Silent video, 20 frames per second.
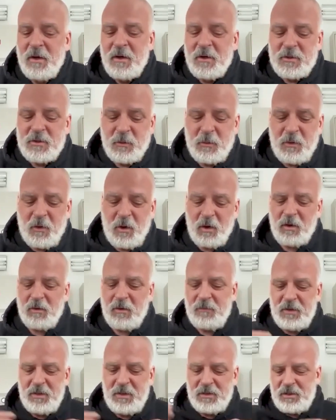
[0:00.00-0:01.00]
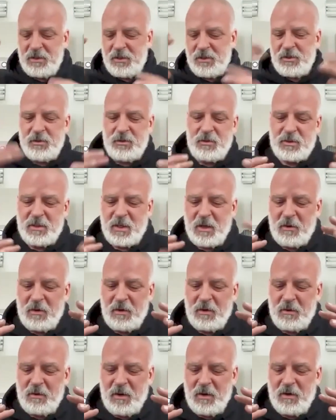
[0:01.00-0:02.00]
So, with all of these issues that
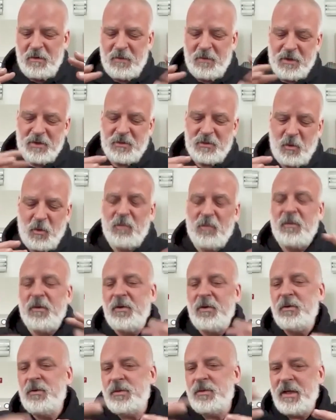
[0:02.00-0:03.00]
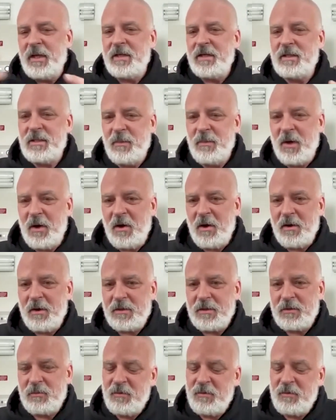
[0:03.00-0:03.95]
of us overusing antibiotics,